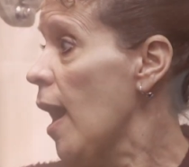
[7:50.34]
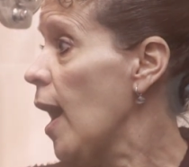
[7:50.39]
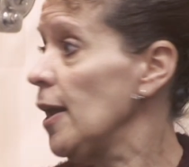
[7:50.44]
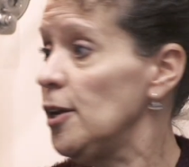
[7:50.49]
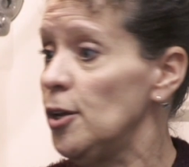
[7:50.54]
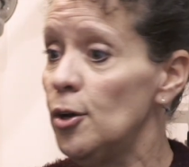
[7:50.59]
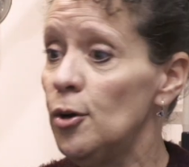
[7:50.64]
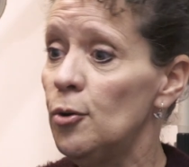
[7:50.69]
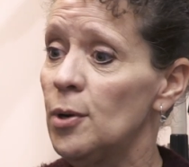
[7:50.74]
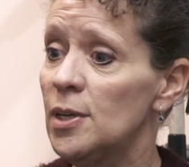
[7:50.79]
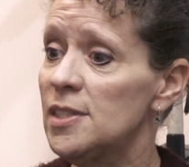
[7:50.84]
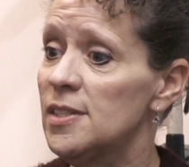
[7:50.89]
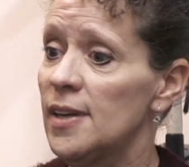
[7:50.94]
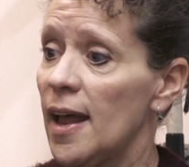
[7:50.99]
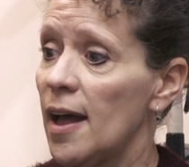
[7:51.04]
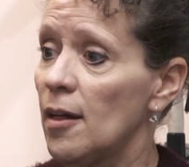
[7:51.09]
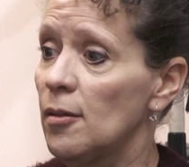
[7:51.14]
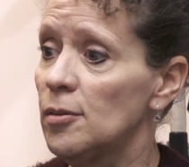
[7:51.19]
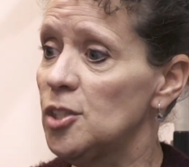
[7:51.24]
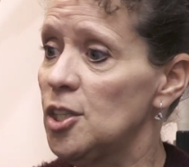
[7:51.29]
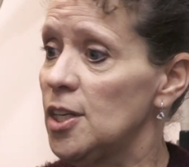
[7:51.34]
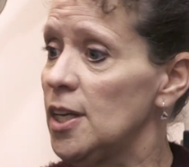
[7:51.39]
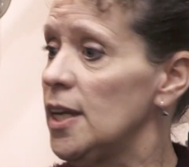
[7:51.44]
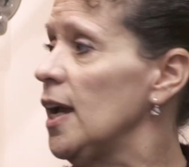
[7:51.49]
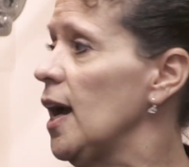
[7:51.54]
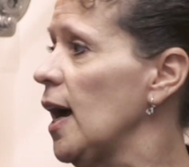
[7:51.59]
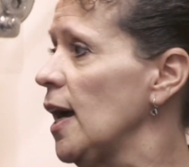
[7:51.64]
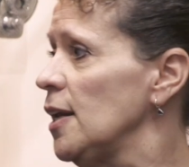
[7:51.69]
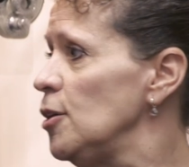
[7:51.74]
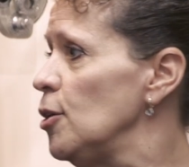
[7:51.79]
I knew it was an
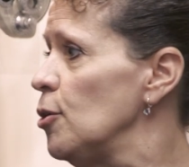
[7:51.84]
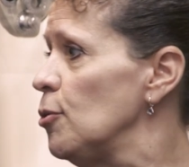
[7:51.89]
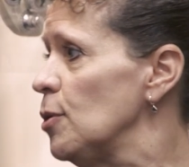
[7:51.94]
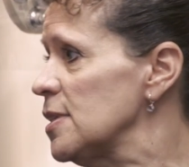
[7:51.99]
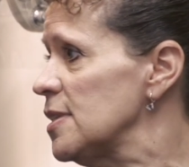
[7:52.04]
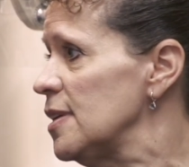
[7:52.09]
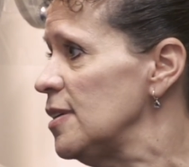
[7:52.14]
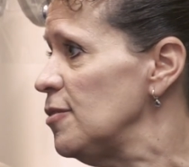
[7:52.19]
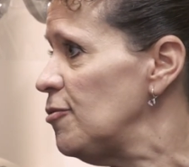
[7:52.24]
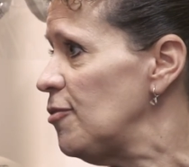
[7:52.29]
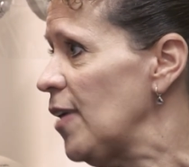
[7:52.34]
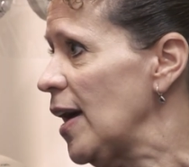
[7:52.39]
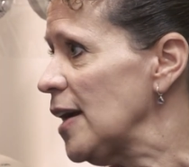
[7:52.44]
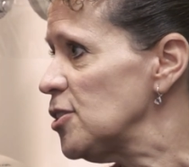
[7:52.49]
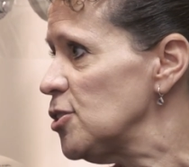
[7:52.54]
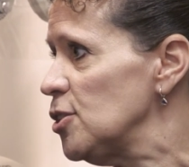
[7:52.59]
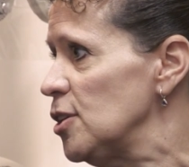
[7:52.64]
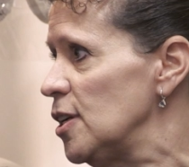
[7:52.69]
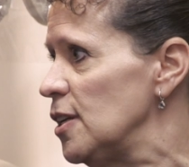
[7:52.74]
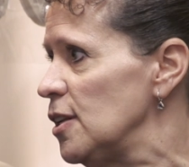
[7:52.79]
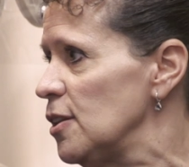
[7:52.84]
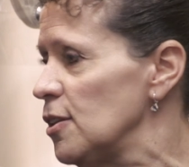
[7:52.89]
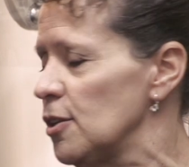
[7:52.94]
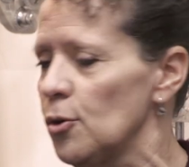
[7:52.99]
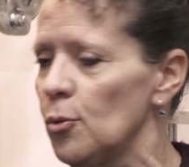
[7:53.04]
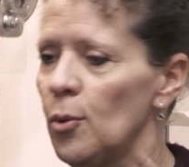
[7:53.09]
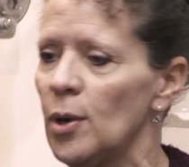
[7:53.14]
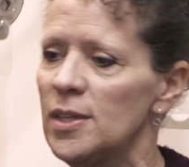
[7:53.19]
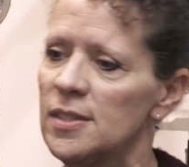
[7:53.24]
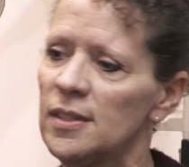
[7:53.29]
allergy. I knew it was an infection.
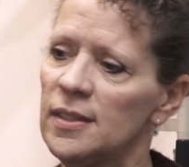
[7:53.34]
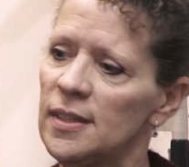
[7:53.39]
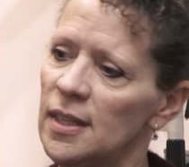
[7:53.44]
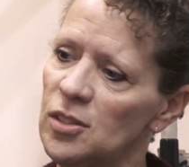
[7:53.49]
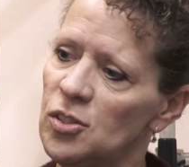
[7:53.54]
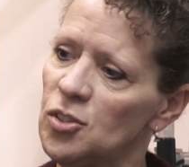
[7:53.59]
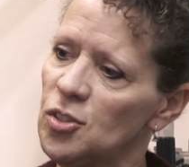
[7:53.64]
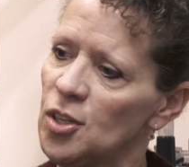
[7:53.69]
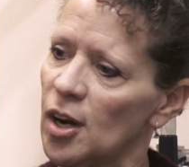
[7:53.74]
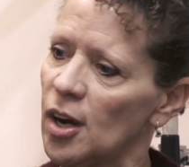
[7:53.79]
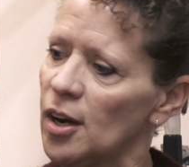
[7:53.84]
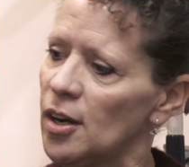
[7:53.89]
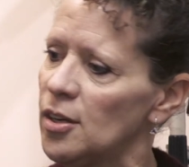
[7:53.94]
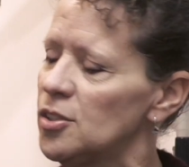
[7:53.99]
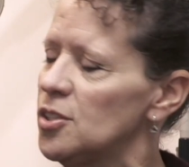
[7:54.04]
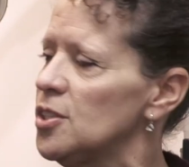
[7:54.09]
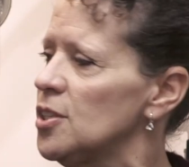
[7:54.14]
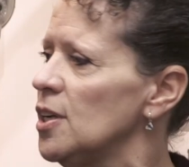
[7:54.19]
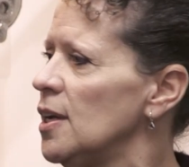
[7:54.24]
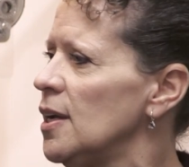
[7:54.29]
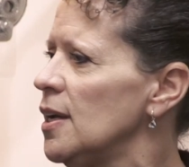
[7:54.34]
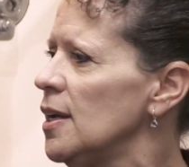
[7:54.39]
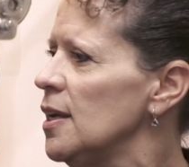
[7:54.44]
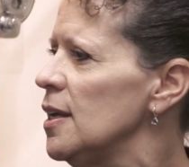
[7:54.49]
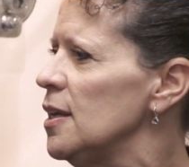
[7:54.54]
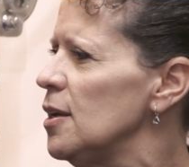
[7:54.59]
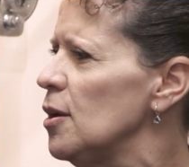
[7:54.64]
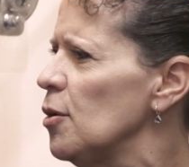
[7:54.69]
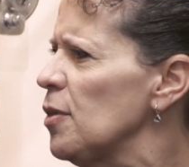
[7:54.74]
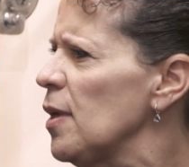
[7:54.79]
There wasn't discharge.
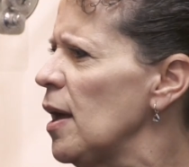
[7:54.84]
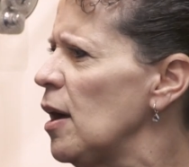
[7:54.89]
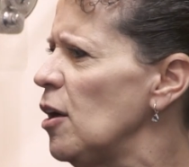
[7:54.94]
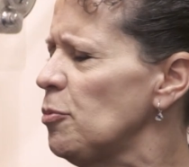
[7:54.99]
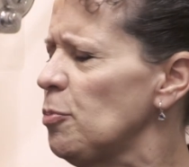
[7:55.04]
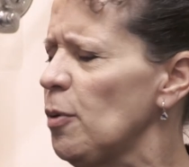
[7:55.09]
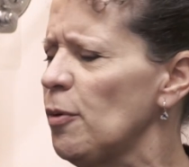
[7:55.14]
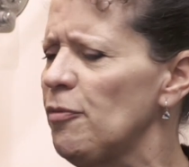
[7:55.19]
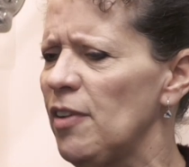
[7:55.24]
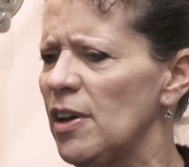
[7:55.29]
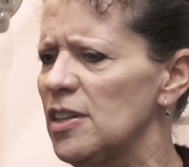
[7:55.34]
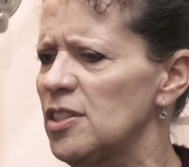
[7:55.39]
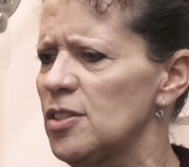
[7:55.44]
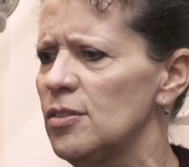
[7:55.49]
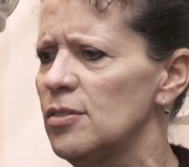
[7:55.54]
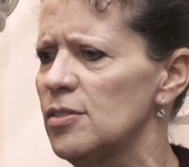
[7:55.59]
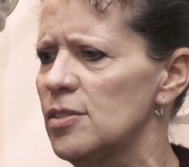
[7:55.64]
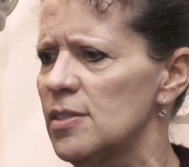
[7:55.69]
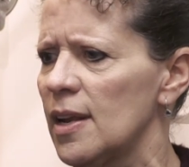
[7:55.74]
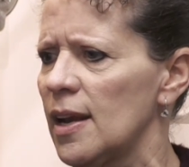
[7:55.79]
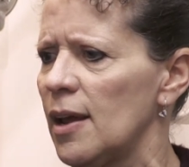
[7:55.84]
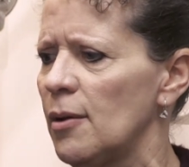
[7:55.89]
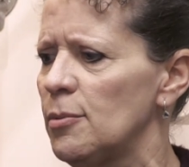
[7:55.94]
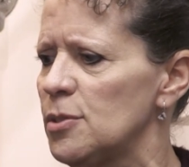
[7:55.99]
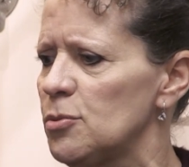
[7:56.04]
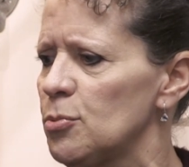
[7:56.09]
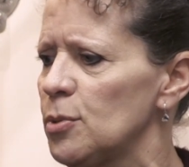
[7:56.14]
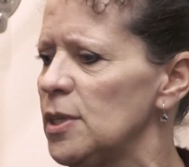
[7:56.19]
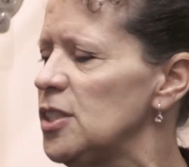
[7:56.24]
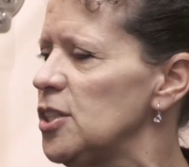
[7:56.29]
You know, the health professionals that I
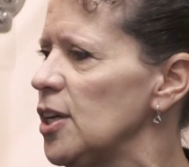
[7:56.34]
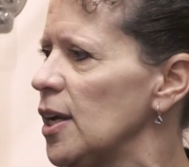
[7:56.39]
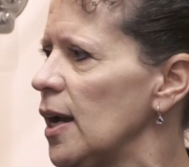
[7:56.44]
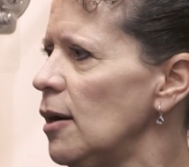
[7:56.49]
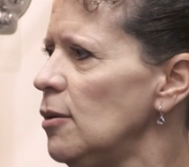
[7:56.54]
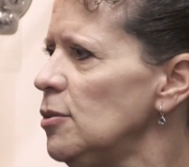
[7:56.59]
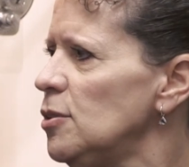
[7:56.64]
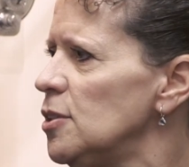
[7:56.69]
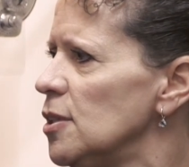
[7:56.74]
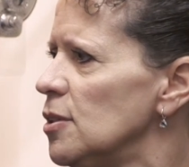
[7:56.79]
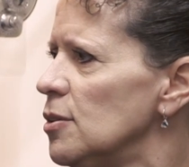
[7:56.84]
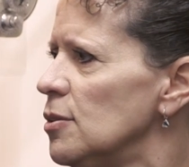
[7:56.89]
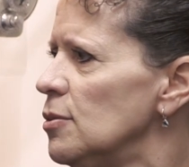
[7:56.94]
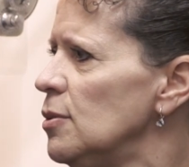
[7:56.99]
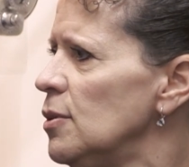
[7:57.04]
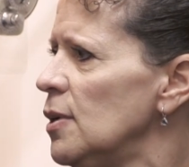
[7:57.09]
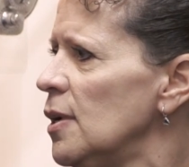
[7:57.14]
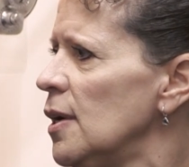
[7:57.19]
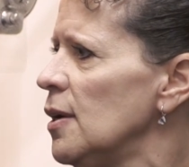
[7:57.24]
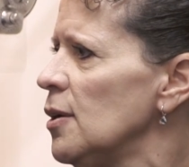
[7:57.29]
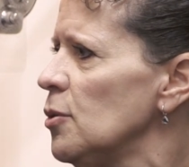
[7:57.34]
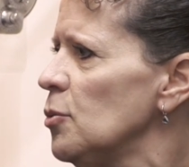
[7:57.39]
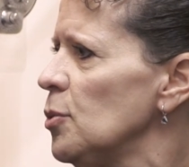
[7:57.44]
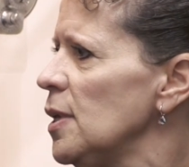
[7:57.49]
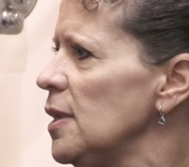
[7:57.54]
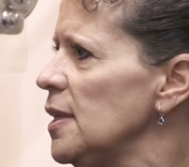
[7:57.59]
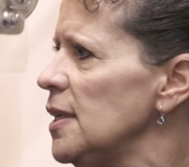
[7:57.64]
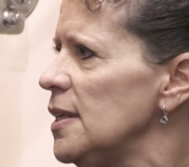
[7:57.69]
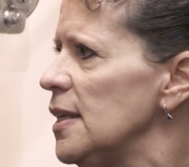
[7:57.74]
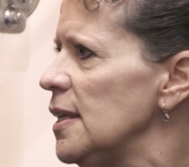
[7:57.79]
was reaching out to
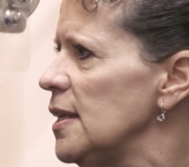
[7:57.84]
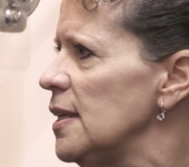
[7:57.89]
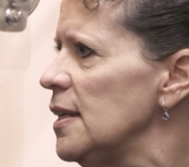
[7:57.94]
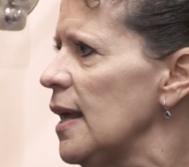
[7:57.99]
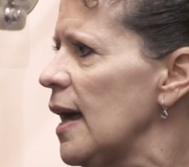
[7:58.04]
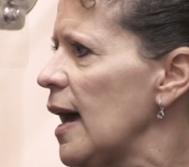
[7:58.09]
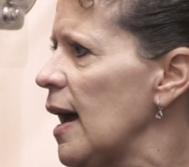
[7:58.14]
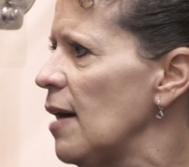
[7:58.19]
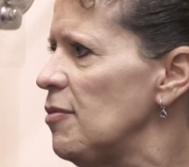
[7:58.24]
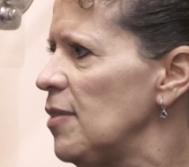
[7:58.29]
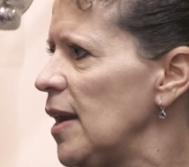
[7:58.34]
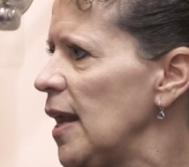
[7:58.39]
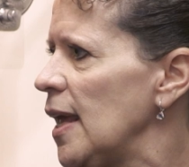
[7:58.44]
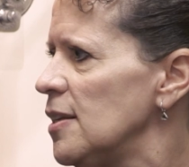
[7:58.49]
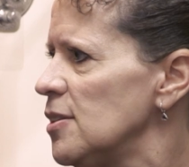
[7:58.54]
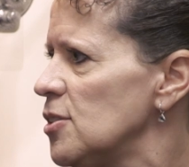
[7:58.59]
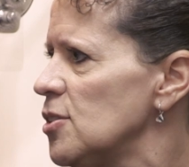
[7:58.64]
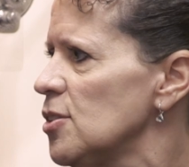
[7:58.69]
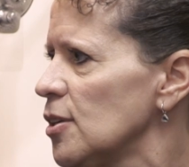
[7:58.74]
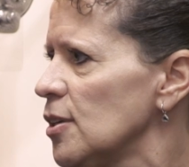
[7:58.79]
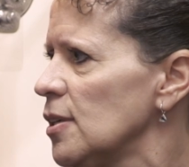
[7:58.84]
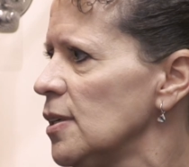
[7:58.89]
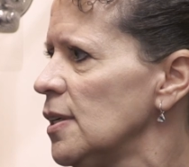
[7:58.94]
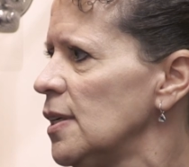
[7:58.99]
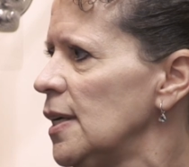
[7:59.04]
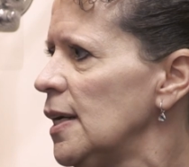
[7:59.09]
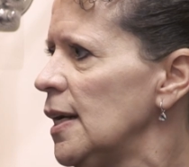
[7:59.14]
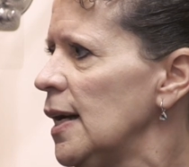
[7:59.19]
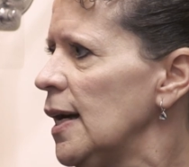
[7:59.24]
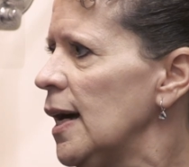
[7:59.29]
really didn't have an answer.
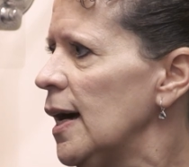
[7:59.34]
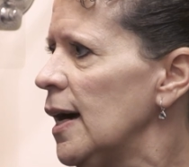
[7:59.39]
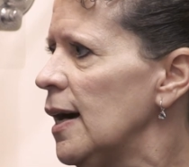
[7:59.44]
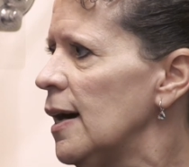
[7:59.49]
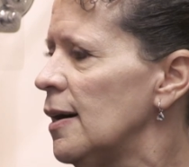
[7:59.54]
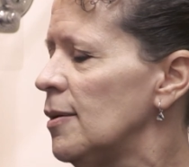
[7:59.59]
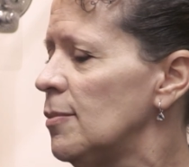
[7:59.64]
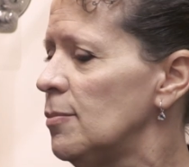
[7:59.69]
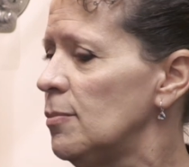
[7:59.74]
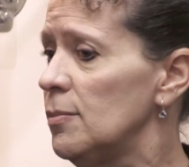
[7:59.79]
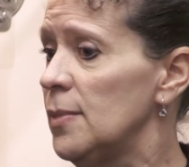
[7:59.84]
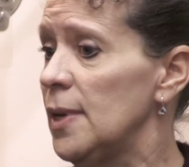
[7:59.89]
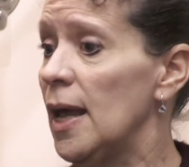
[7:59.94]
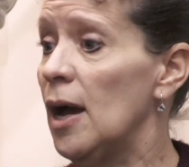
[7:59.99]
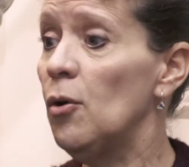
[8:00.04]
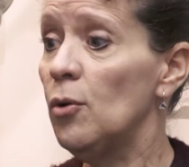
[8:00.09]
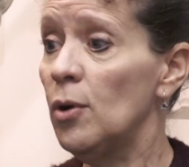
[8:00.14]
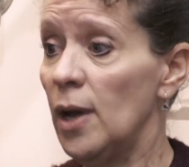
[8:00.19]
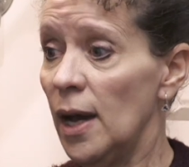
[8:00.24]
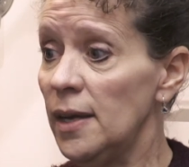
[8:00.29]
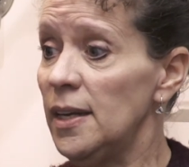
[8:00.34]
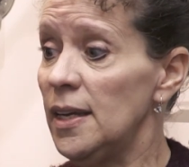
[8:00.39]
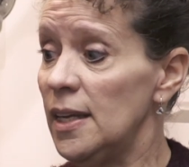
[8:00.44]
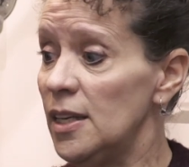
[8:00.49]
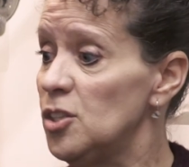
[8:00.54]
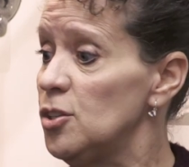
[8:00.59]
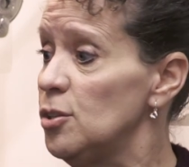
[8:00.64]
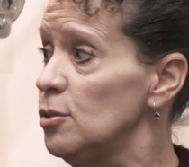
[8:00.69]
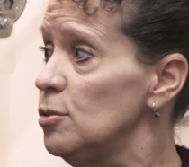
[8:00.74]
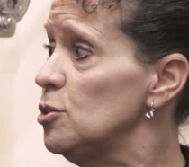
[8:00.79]
Now, gut
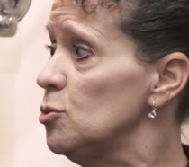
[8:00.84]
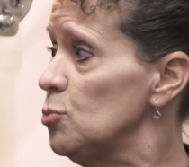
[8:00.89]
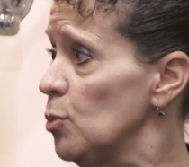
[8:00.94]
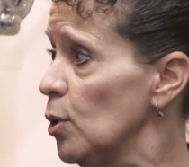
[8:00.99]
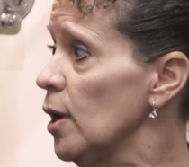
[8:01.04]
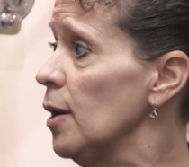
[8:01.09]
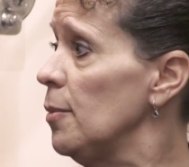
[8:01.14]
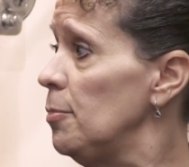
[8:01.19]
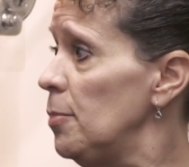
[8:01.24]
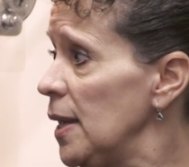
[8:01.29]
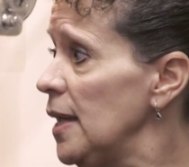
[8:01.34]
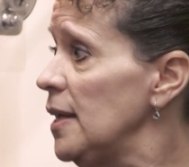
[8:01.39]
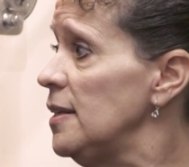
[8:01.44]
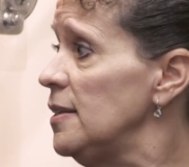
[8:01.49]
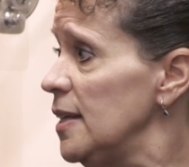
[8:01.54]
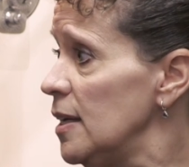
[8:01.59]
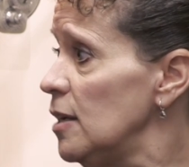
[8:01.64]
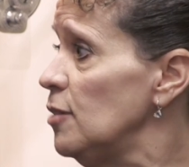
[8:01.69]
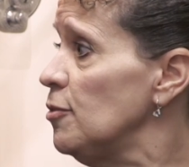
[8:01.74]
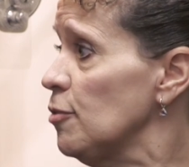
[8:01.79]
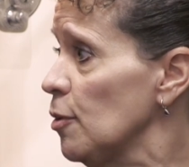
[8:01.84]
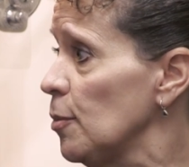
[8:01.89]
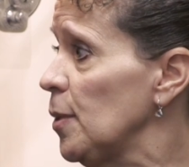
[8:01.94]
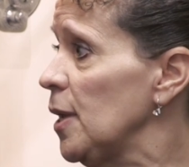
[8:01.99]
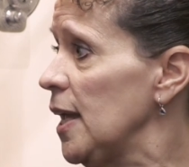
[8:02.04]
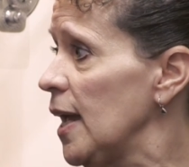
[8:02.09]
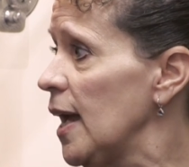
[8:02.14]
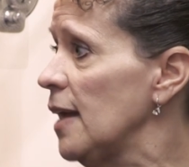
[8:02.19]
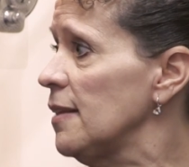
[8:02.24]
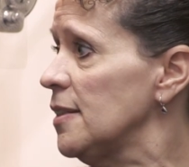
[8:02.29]
issues were a big deal for
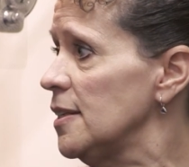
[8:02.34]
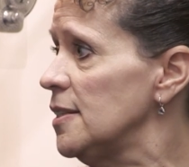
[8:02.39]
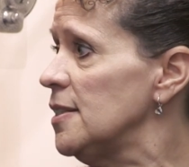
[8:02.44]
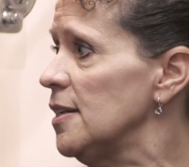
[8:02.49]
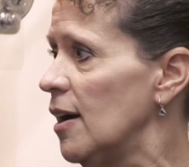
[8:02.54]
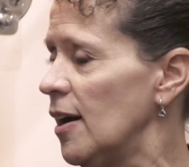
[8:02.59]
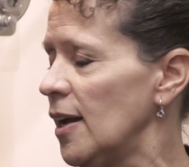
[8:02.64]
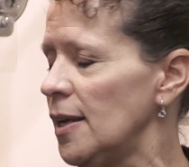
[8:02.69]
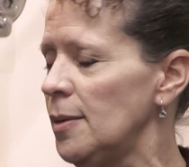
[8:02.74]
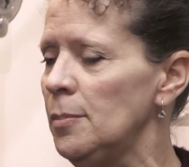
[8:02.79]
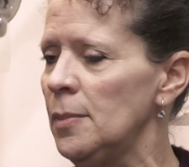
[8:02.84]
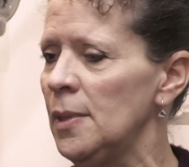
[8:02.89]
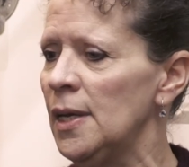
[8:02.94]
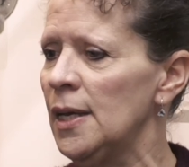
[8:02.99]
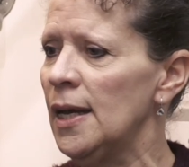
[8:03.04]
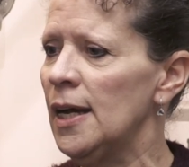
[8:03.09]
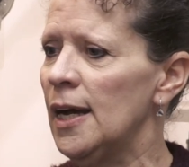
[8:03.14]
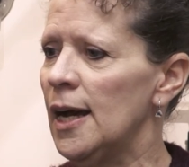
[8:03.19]
me at the time.